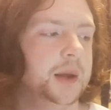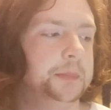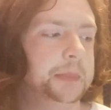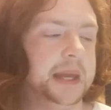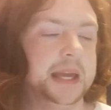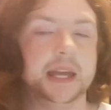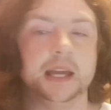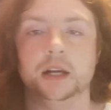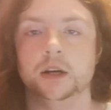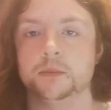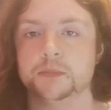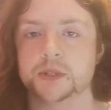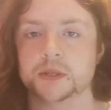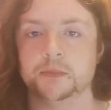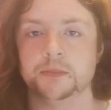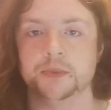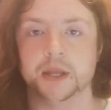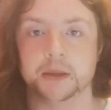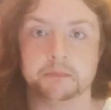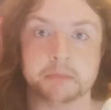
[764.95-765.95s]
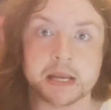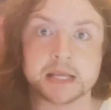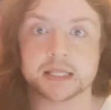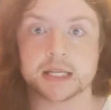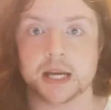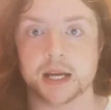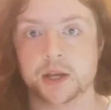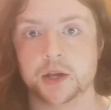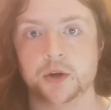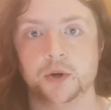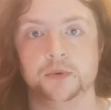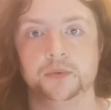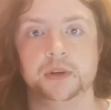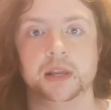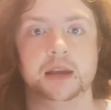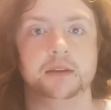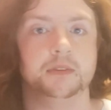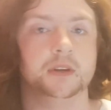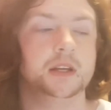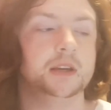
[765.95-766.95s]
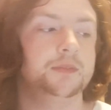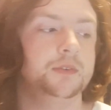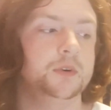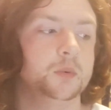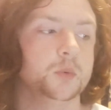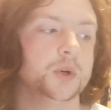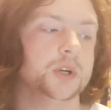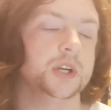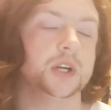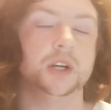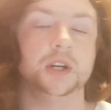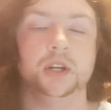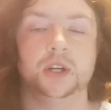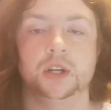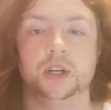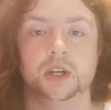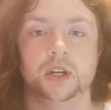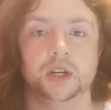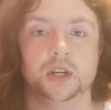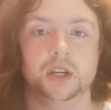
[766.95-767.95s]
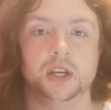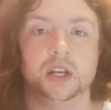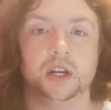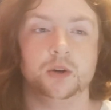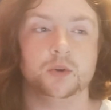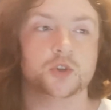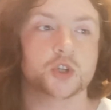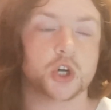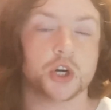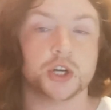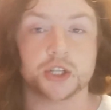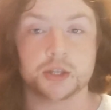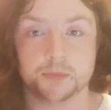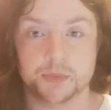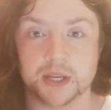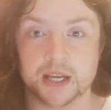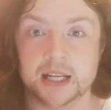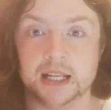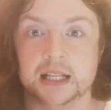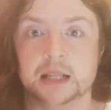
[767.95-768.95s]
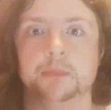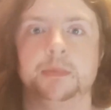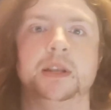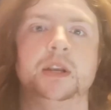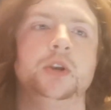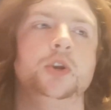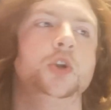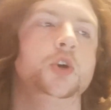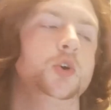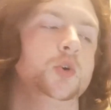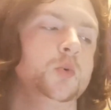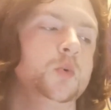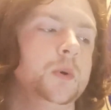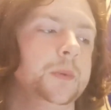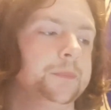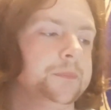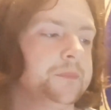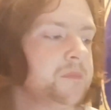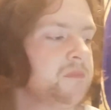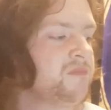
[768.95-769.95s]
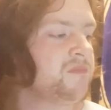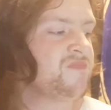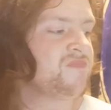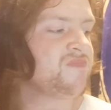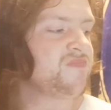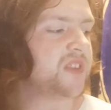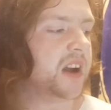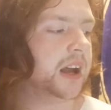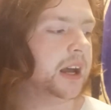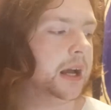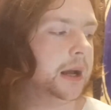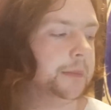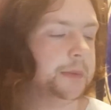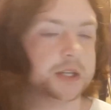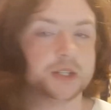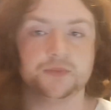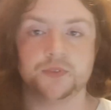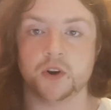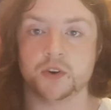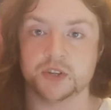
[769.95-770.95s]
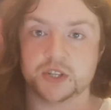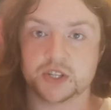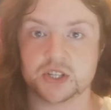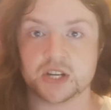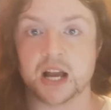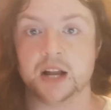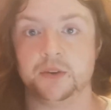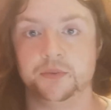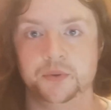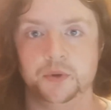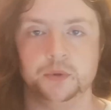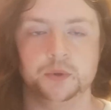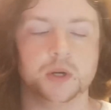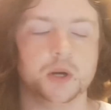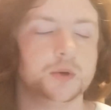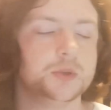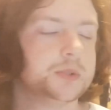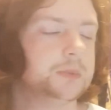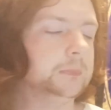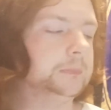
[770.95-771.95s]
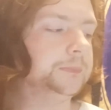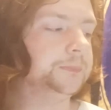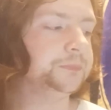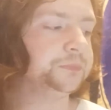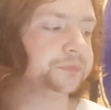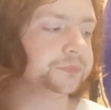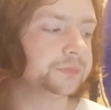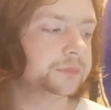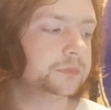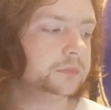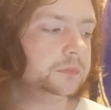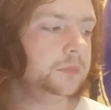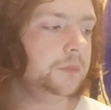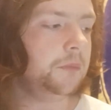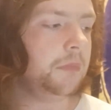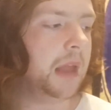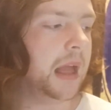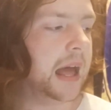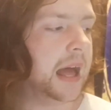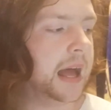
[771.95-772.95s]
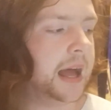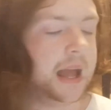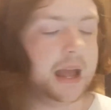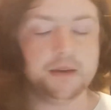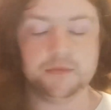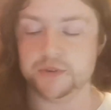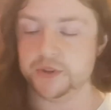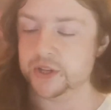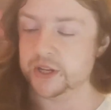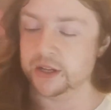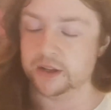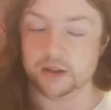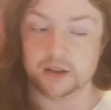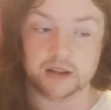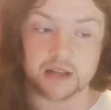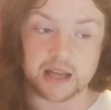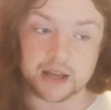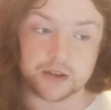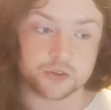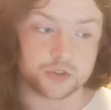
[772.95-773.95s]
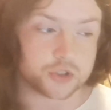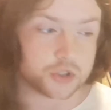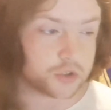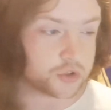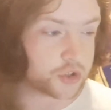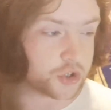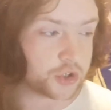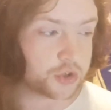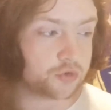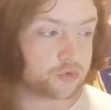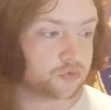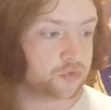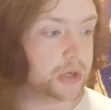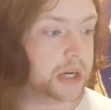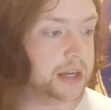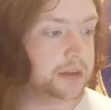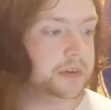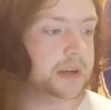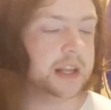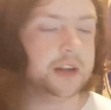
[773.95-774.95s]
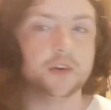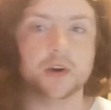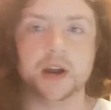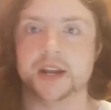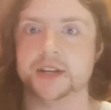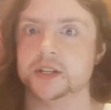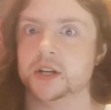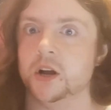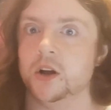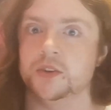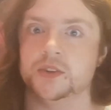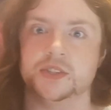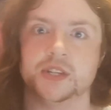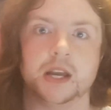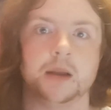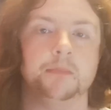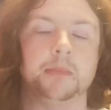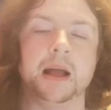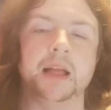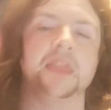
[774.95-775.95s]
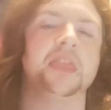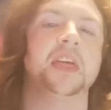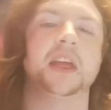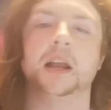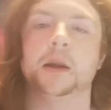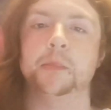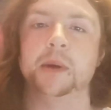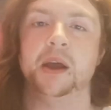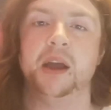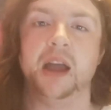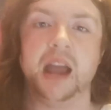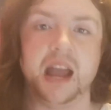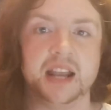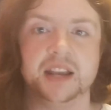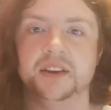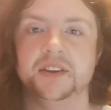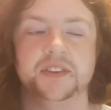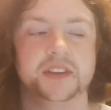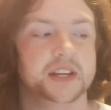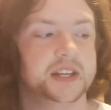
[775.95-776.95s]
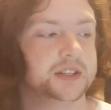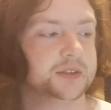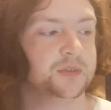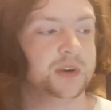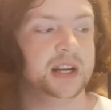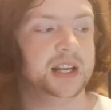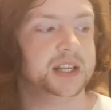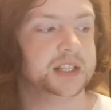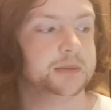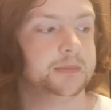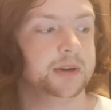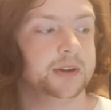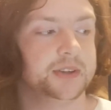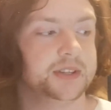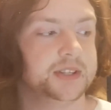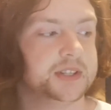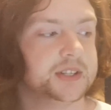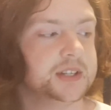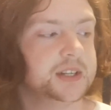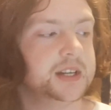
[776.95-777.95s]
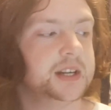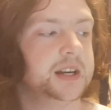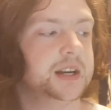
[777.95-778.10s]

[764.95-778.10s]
picking up something Mentaiko flavour if you want to, you know, try something a little bit new as far as snack food goes. Everything else just really, really great. Can't say a bad thing about any of these, really, to be honest.